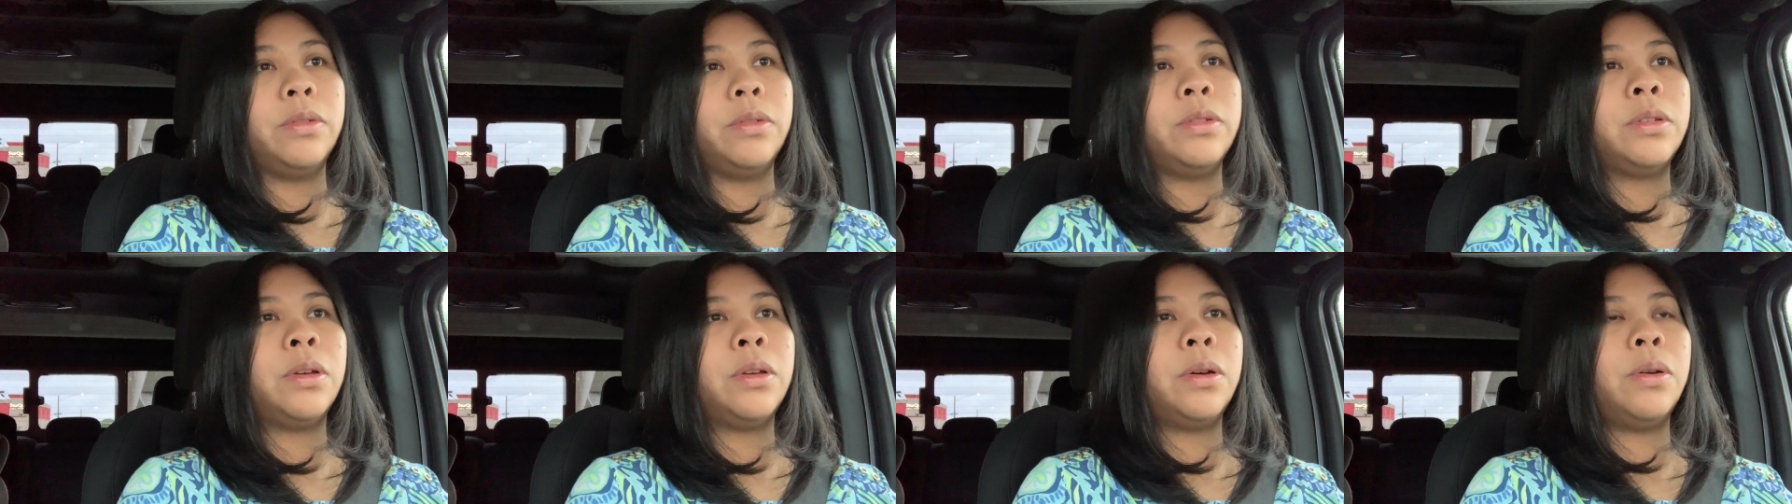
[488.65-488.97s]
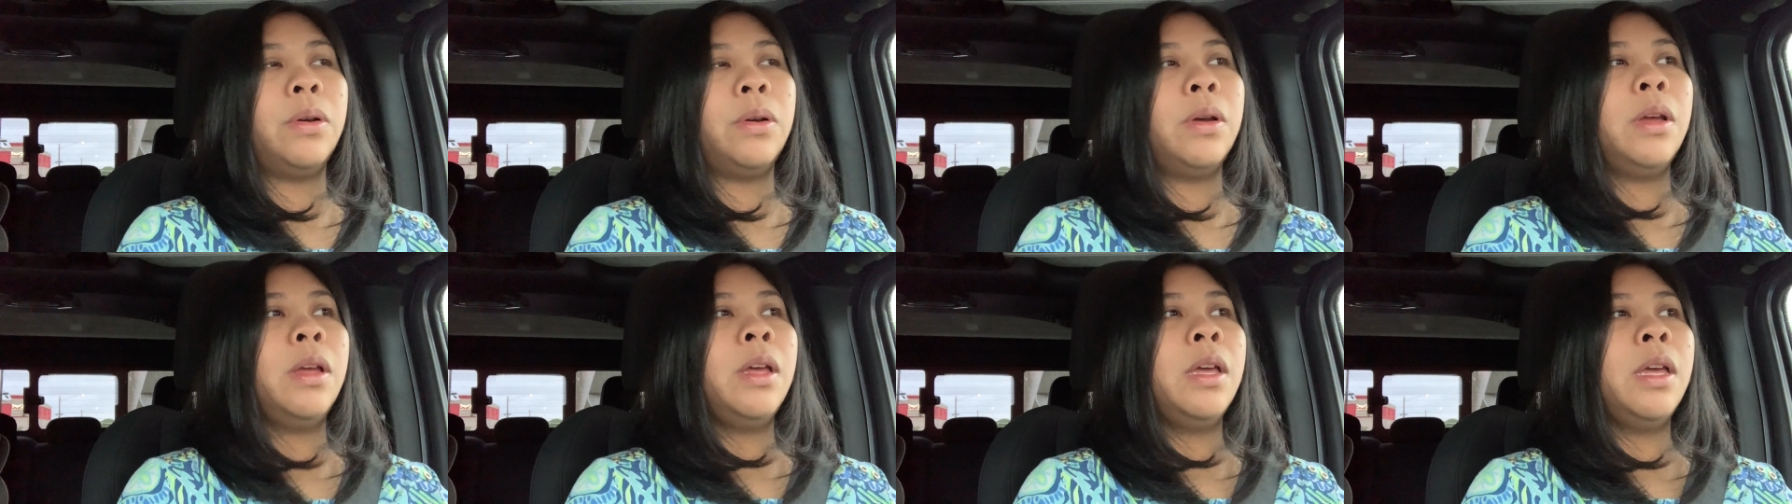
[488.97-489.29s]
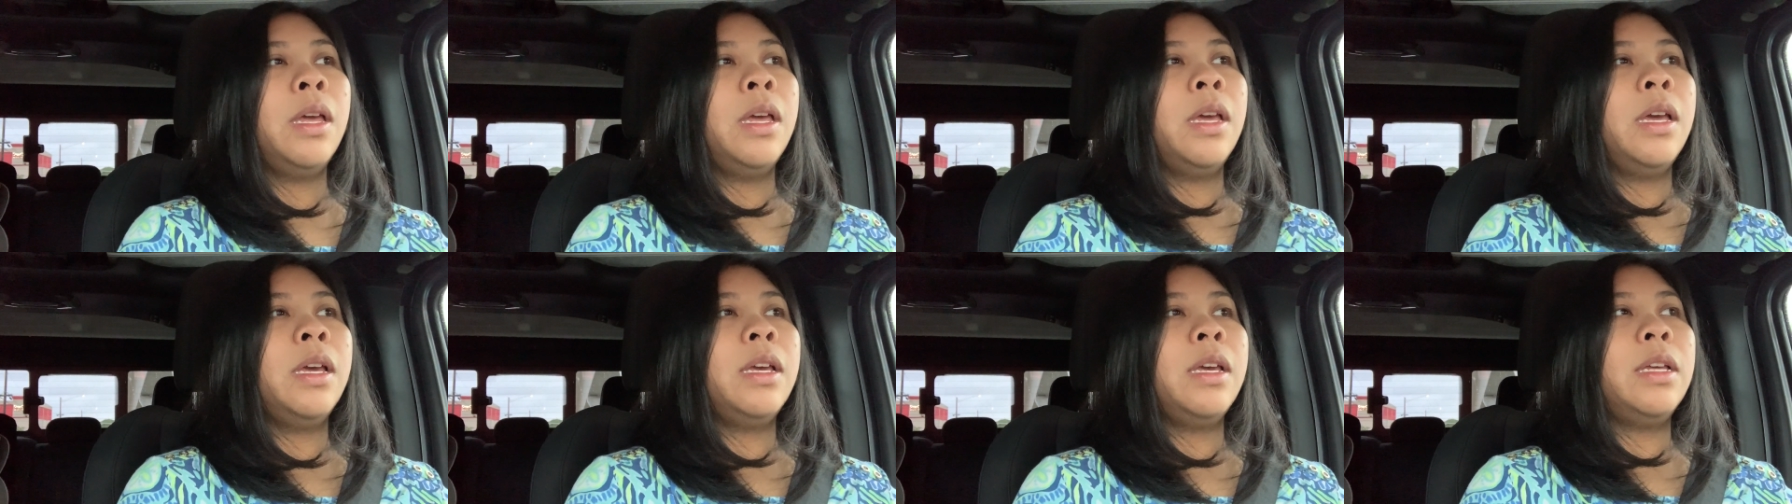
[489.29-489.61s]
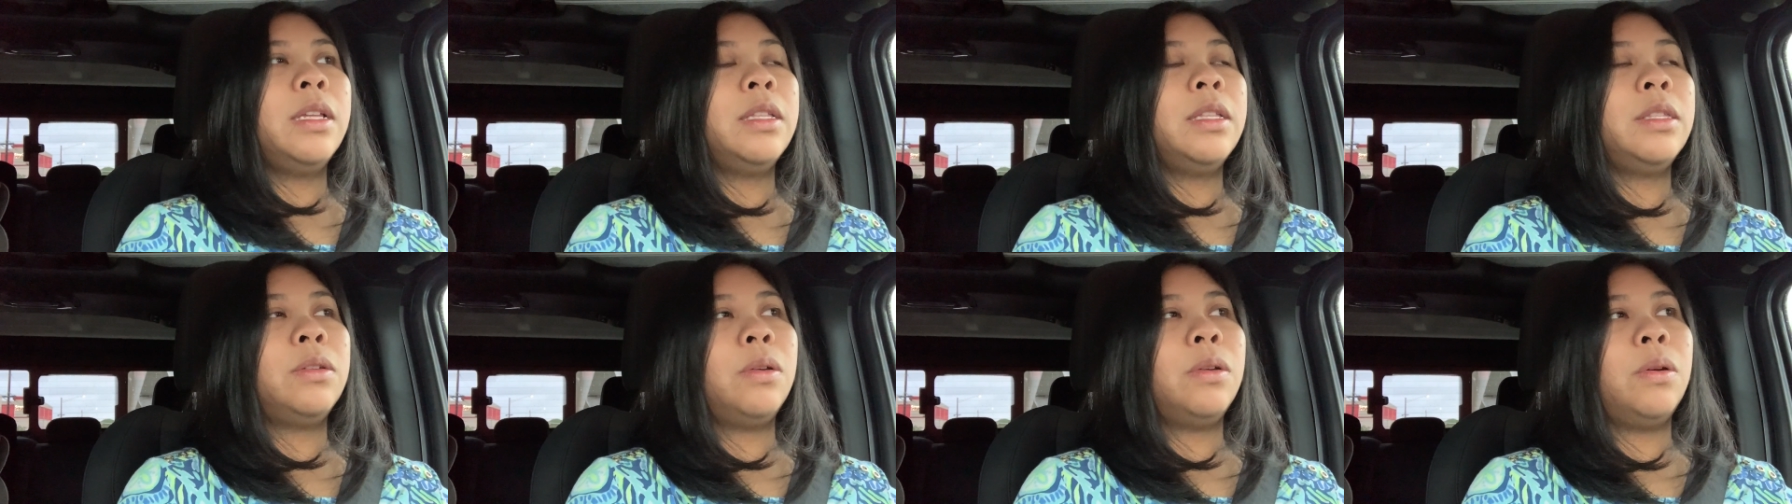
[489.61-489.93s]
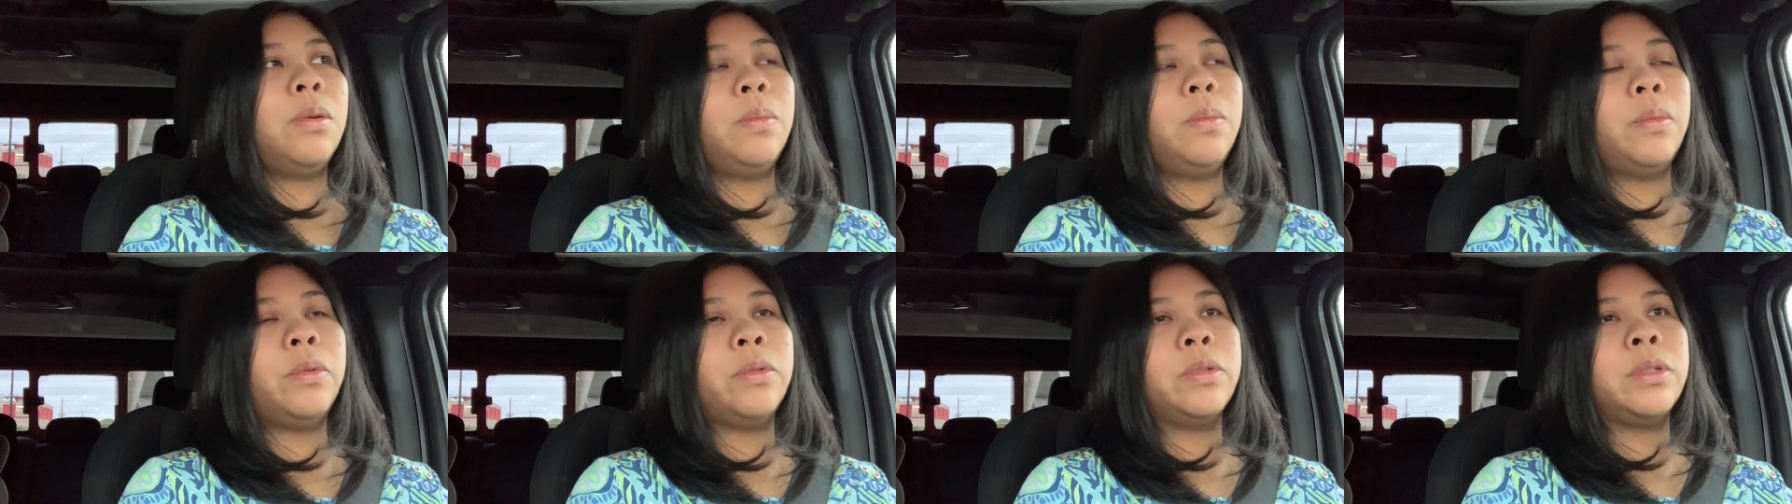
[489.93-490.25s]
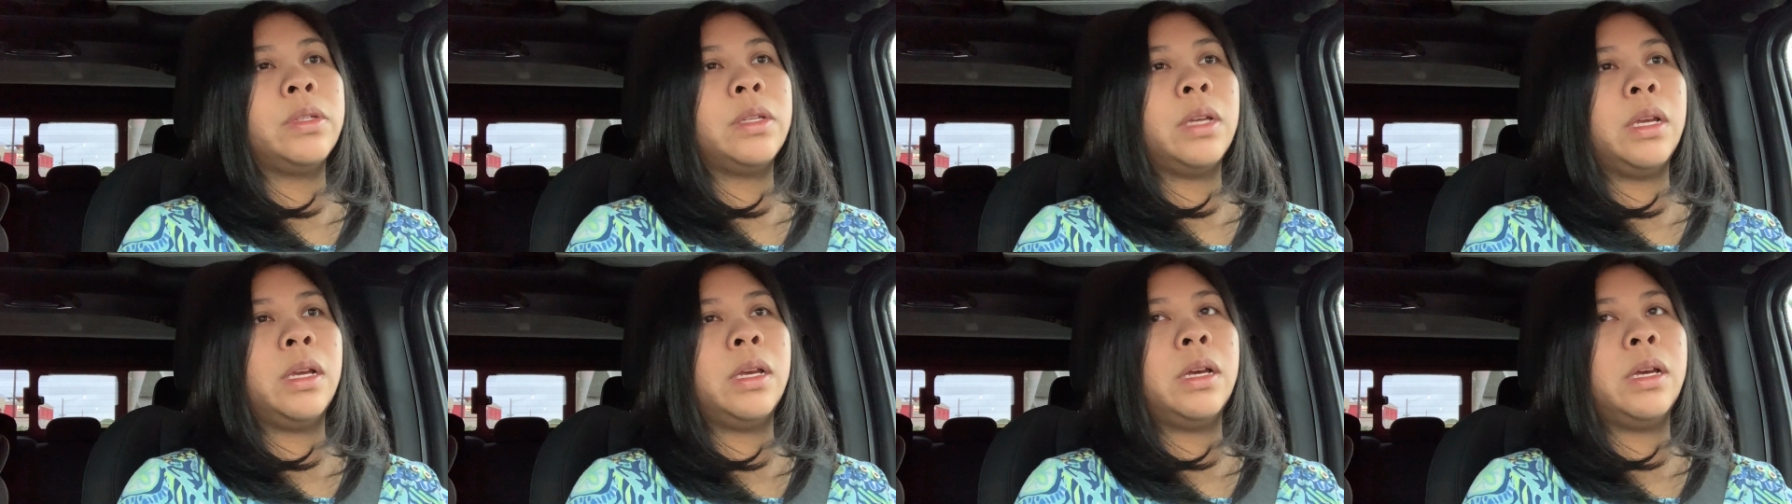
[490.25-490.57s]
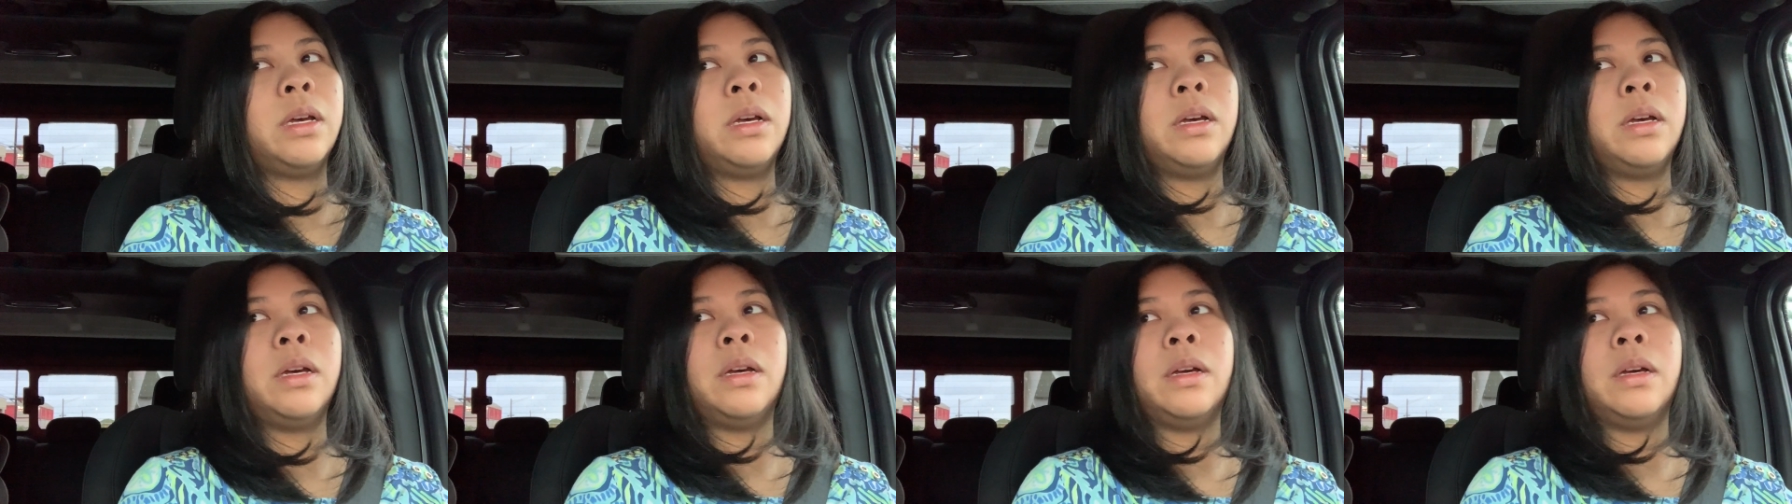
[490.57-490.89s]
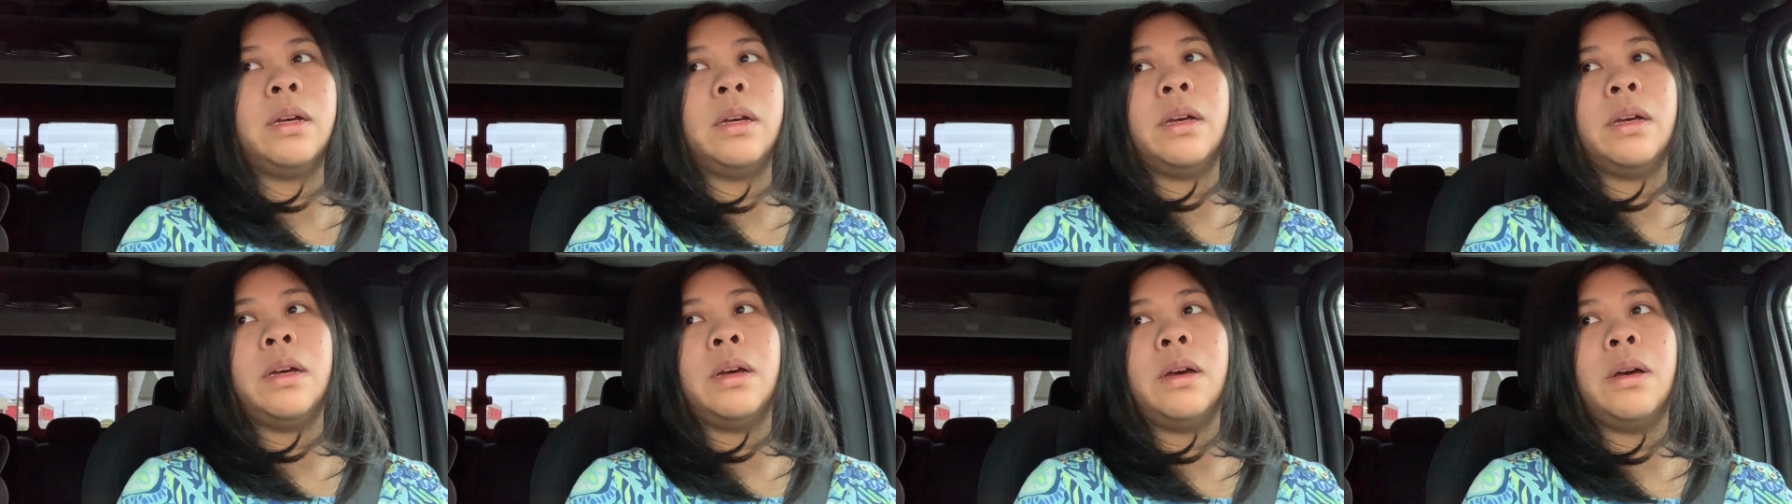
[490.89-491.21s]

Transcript: So it's almost like oh,